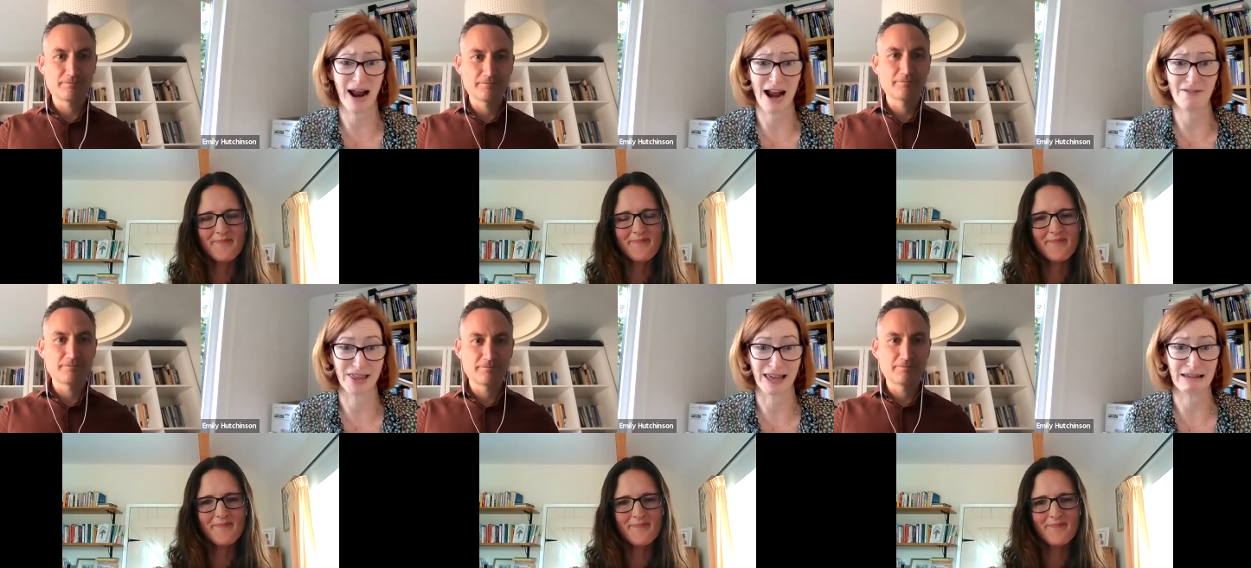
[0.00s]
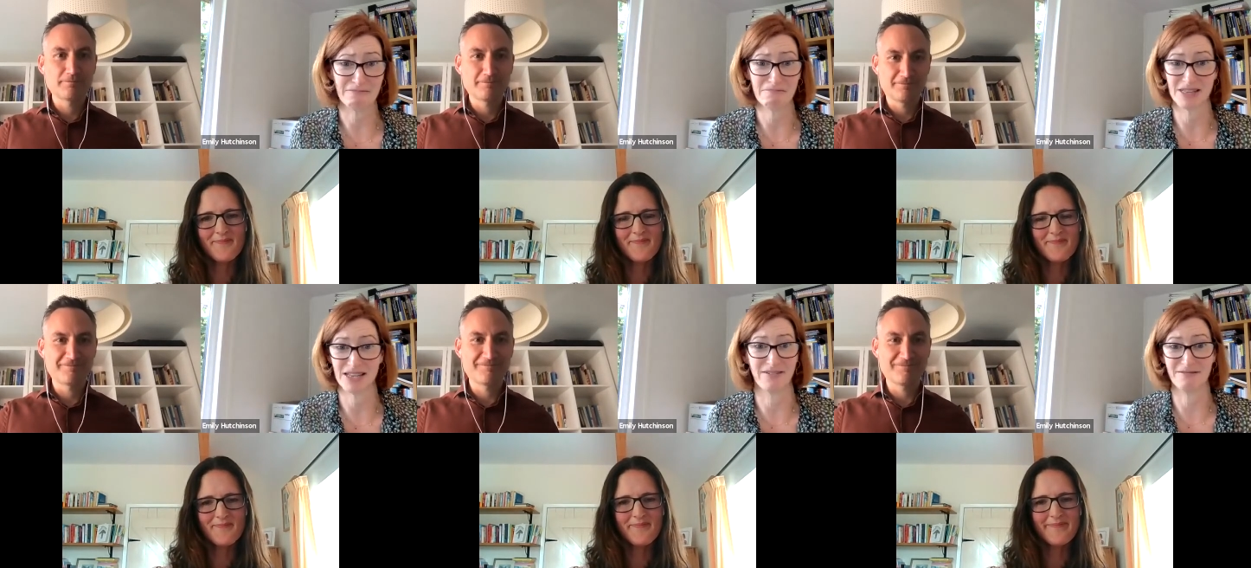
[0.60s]
Speaker 1: about everything.
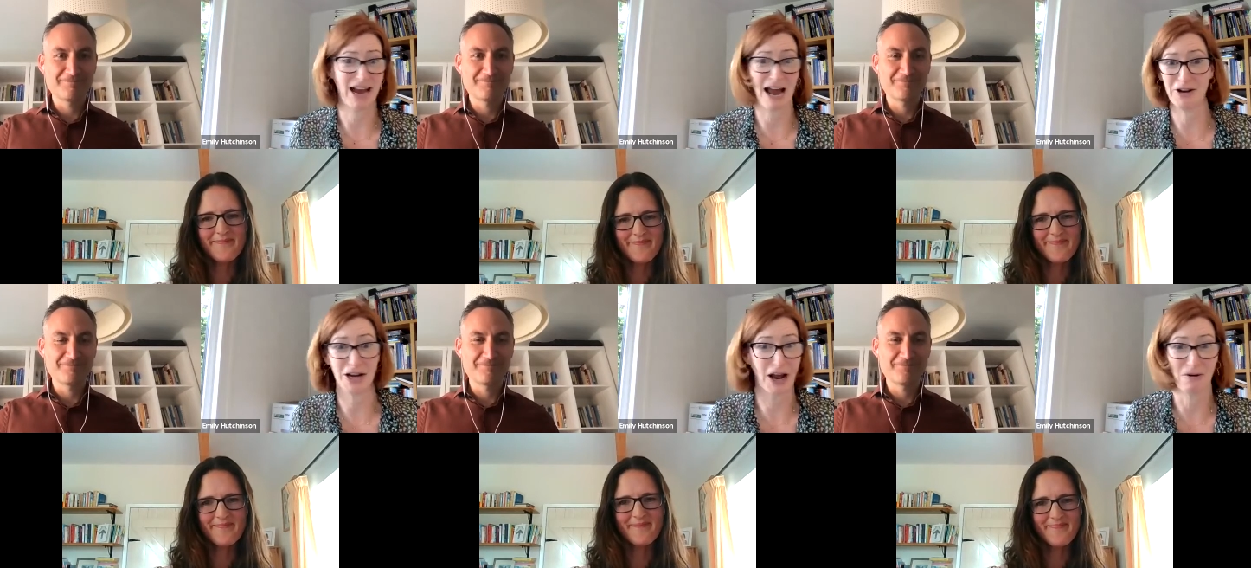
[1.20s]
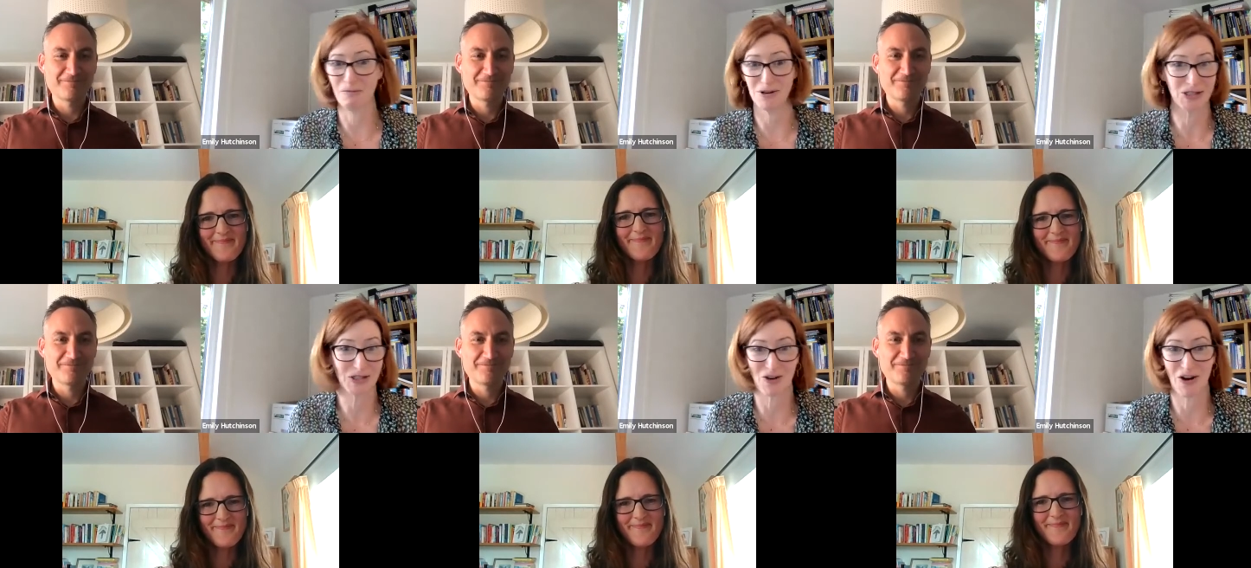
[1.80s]
So how do you know
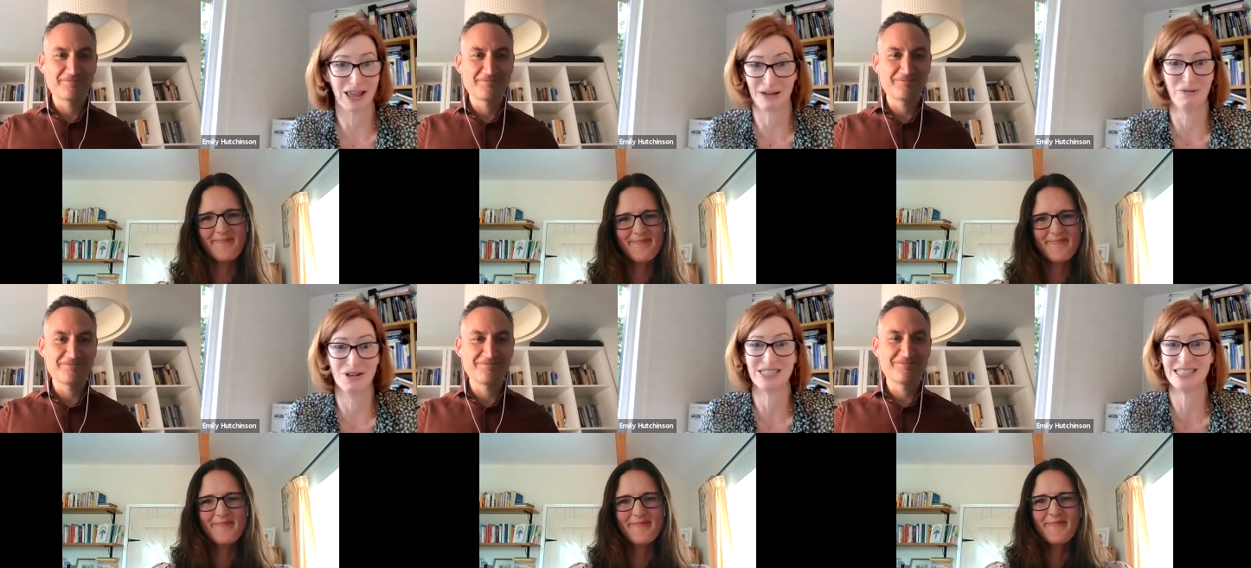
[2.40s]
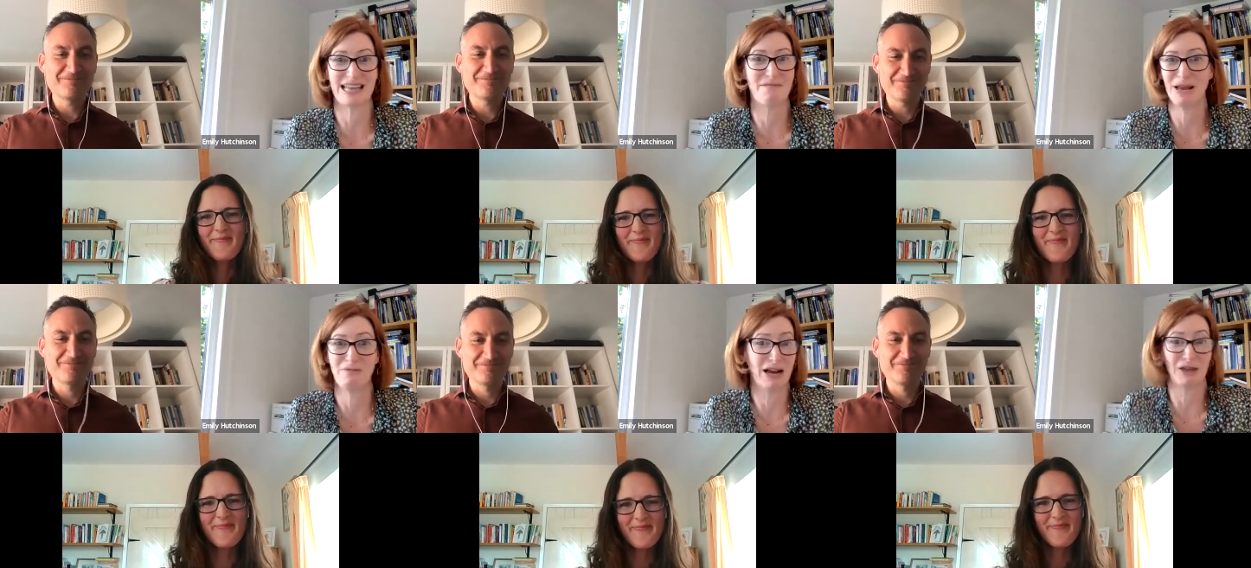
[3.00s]
what's a strength and what's just them
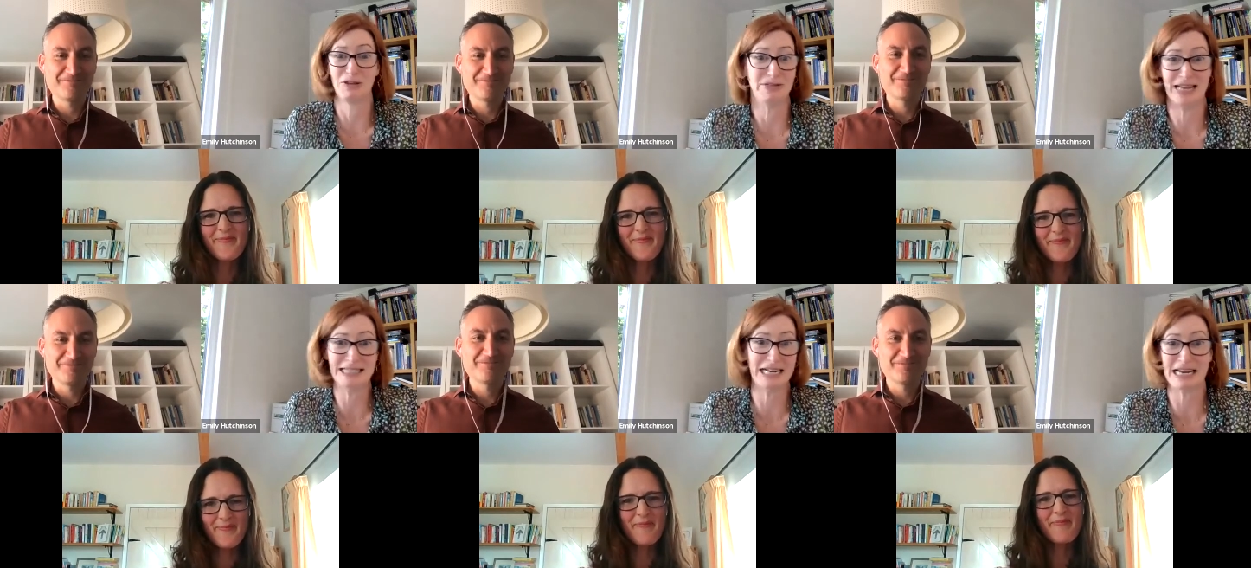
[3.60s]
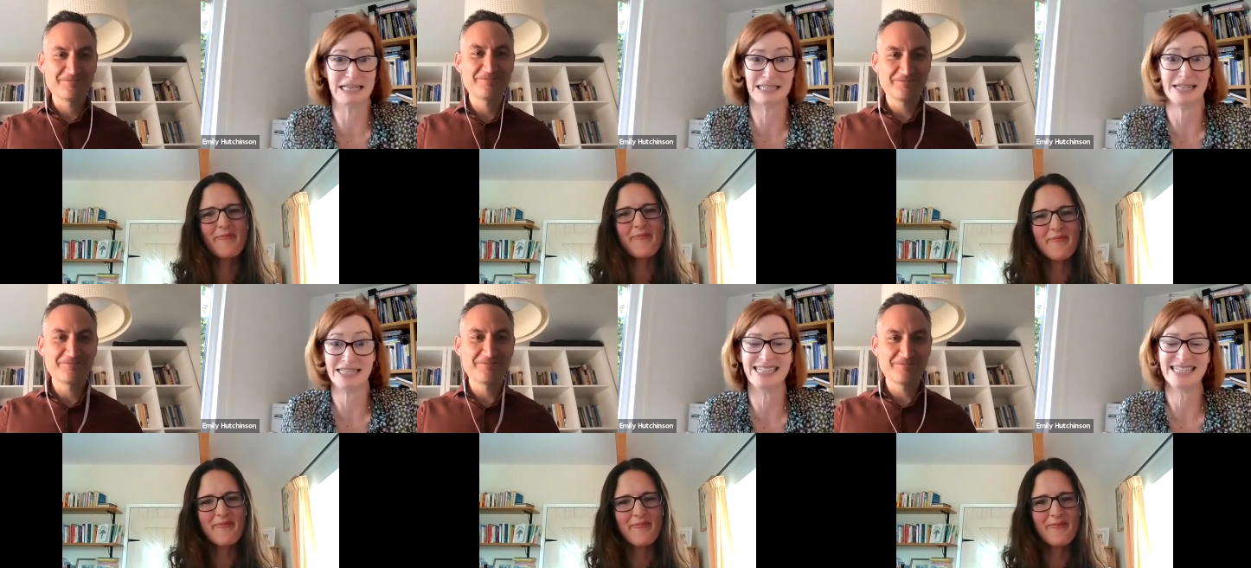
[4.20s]
hmm. being really enthusiastic and
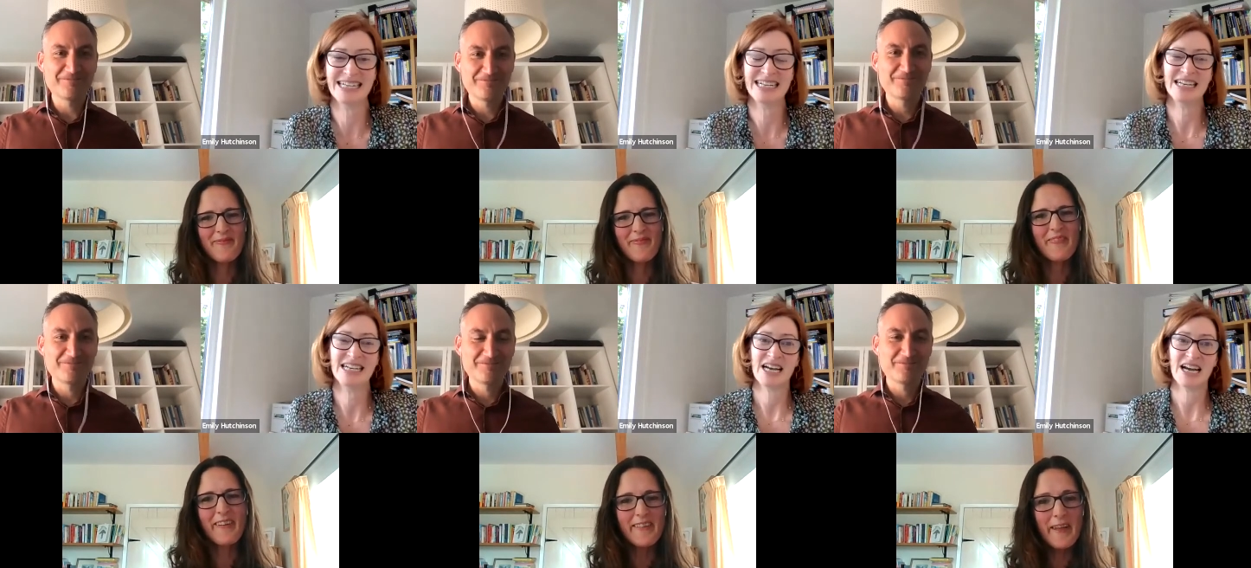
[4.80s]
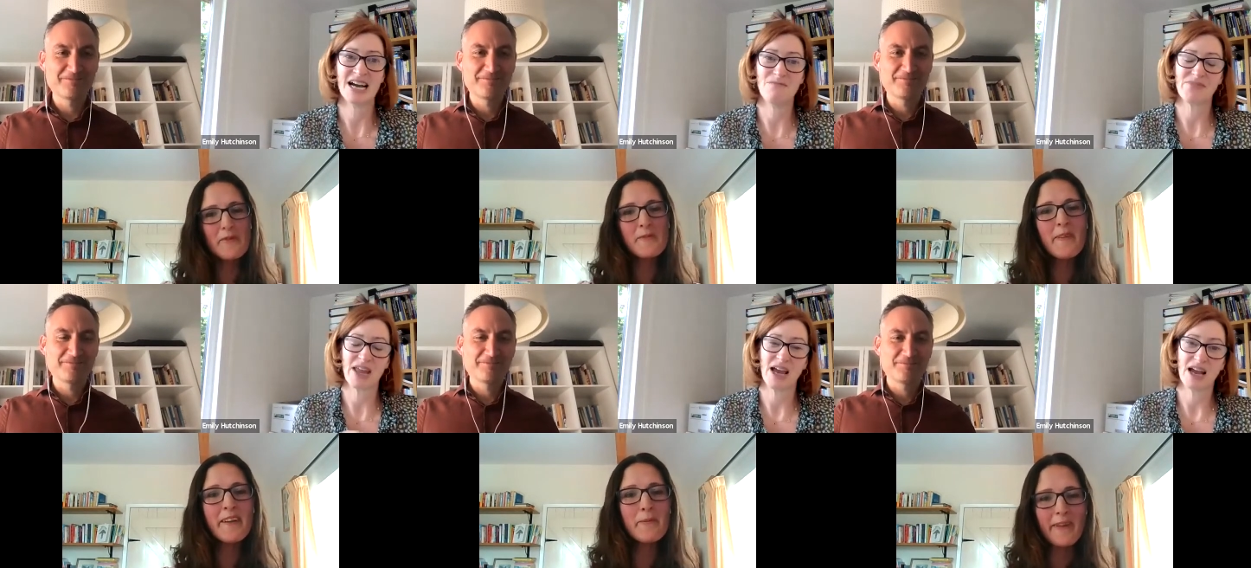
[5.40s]
excited? that
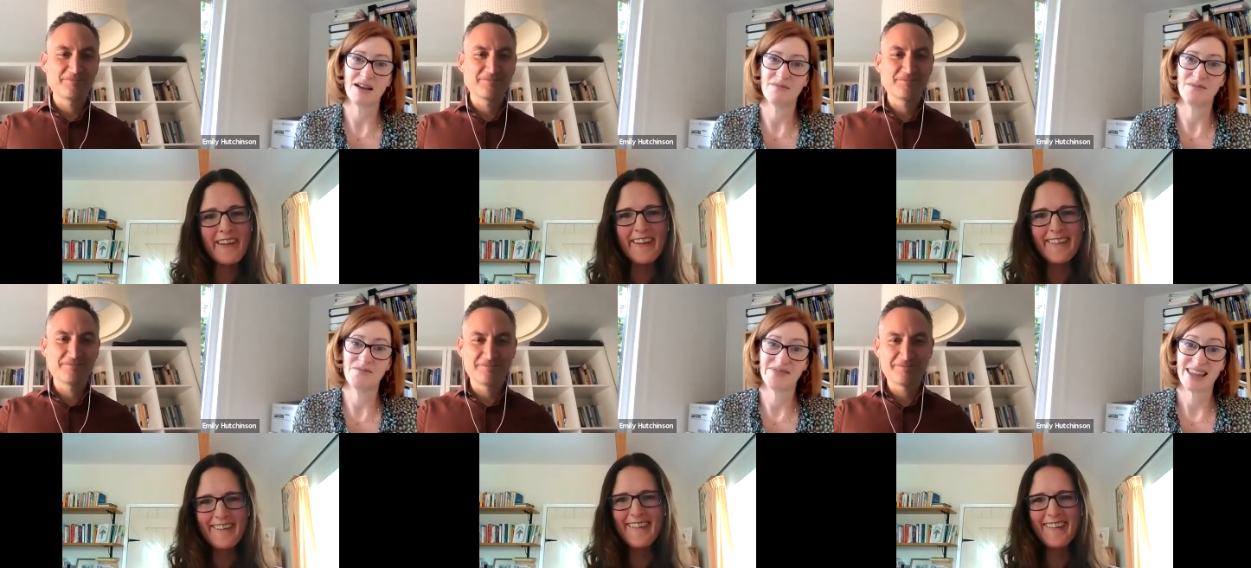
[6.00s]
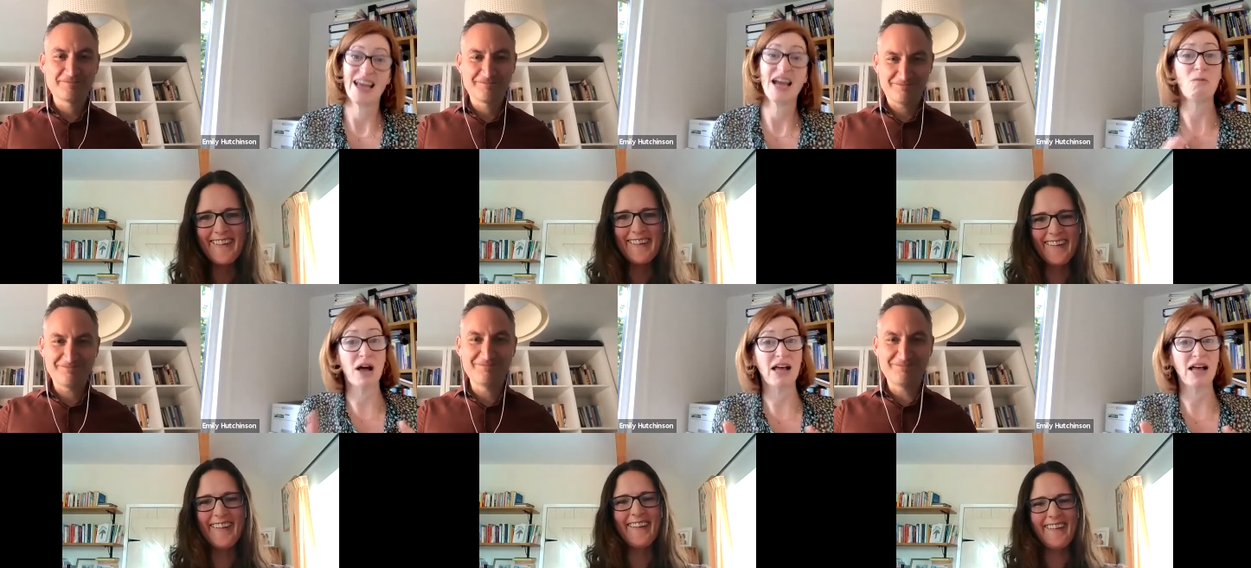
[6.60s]
was um,
Speaker 2: me at the beginning.
Speaker 1: Well,